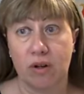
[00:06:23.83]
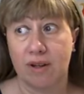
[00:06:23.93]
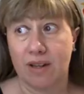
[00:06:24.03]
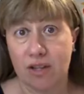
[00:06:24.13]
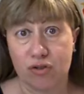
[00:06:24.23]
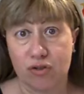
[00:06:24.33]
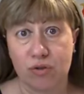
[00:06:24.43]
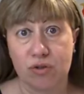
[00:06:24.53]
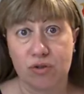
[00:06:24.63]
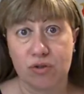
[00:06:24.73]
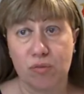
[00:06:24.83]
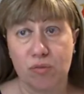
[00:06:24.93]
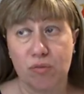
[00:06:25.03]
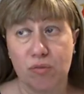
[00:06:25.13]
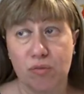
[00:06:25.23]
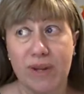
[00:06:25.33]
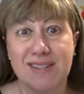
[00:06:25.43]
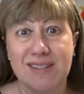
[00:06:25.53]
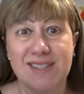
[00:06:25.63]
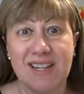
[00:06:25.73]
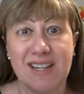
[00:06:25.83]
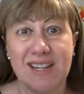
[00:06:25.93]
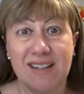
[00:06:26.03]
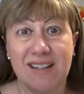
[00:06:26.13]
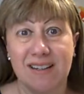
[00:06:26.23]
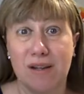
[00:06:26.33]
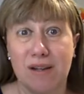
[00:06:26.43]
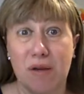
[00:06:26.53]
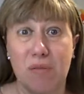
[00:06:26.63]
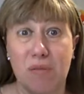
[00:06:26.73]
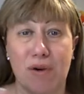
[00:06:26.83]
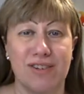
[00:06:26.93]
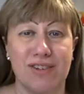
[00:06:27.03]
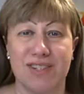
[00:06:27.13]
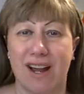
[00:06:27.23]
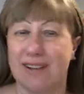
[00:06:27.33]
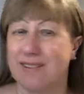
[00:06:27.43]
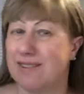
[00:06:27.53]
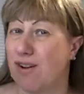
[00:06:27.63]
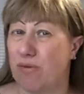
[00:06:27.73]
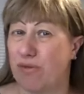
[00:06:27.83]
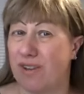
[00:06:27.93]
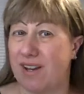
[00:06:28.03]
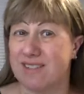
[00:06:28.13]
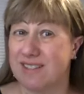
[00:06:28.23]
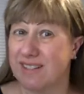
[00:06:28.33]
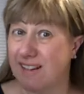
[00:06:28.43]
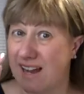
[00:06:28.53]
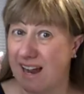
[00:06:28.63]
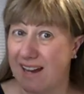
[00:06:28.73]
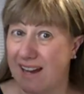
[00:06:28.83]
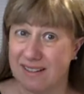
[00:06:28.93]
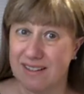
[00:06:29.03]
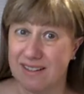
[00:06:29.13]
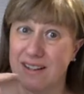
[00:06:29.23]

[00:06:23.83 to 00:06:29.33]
issues, but we can see the brighter side of things, like